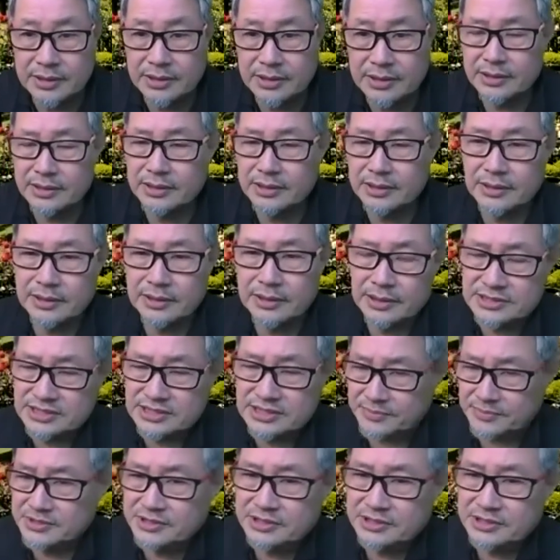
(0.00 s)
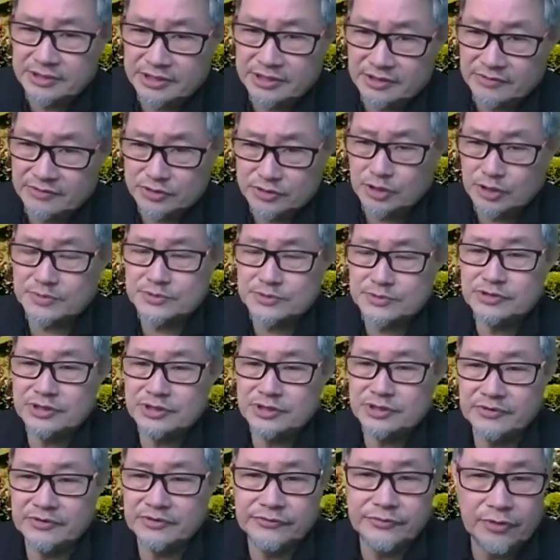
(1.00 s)
a, a, subsidiary of
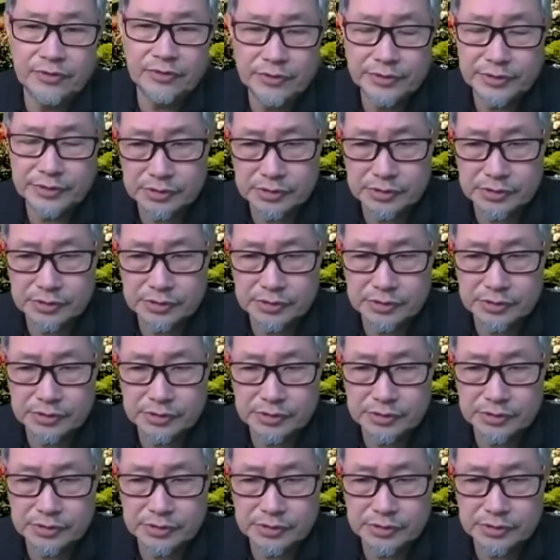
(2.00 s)
Street before,